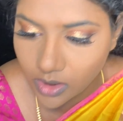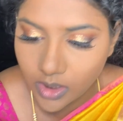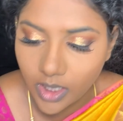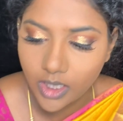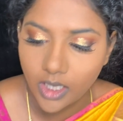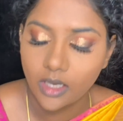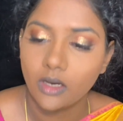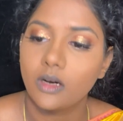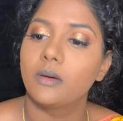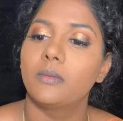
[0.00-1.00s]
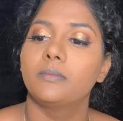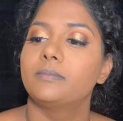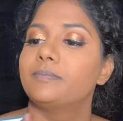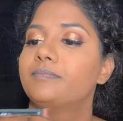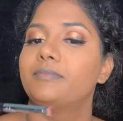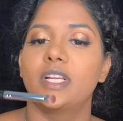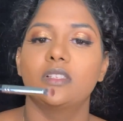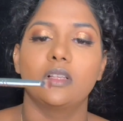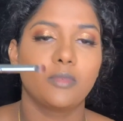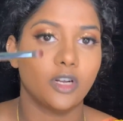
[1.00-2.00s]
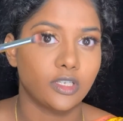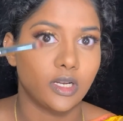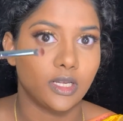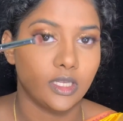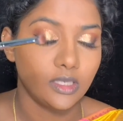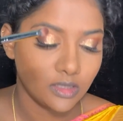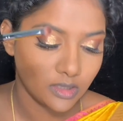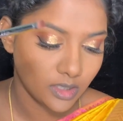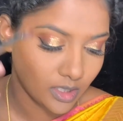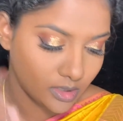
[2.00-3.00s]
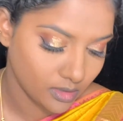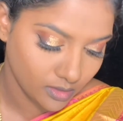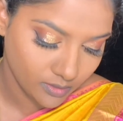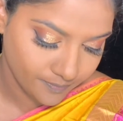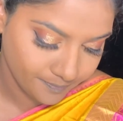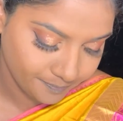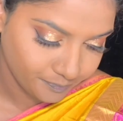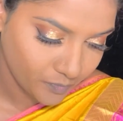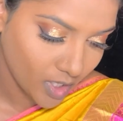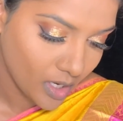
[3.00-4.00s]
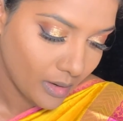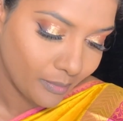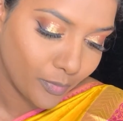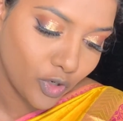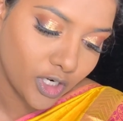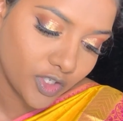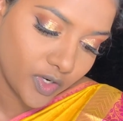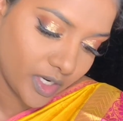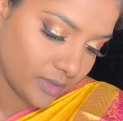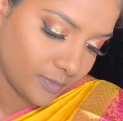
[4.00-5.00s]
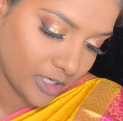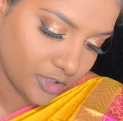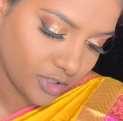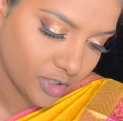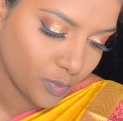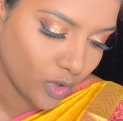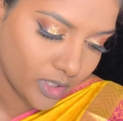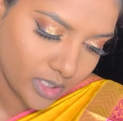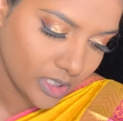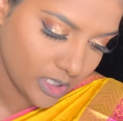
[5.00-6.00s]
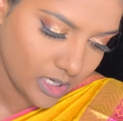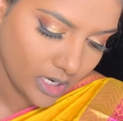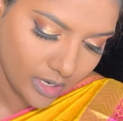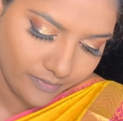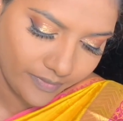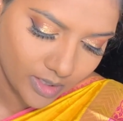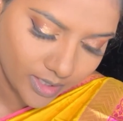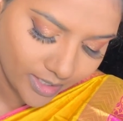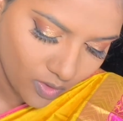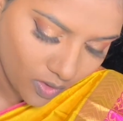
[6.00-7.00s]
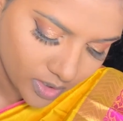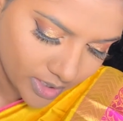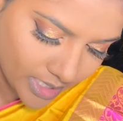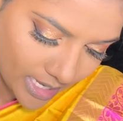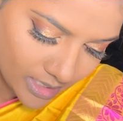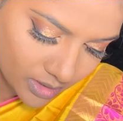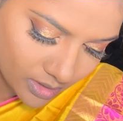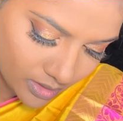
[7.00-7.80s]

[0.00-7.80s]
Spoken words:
Taking a pencil brush like this, it's a bullet crease brush is what I feel they call it as.